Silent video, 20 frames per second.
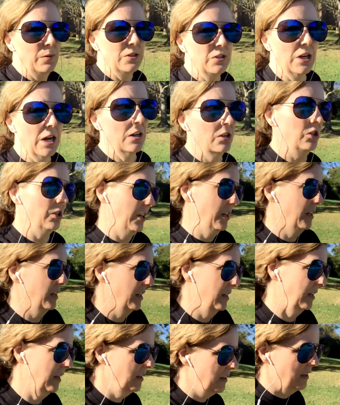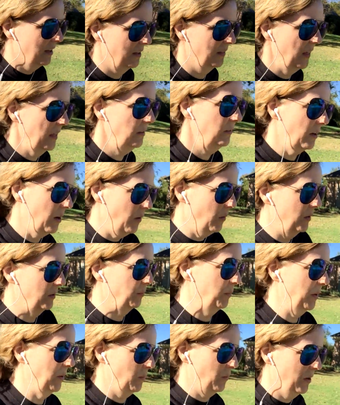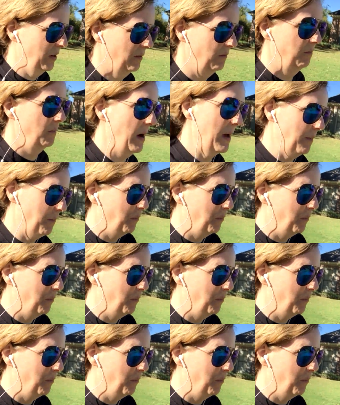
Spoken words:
rejection. And that's always been one of my